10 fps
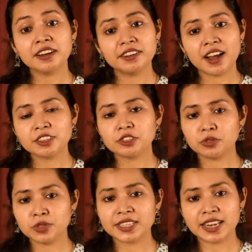
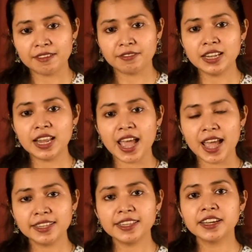grassroots level
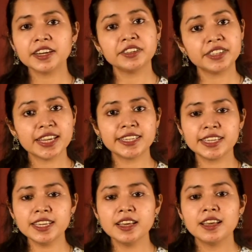and they are creating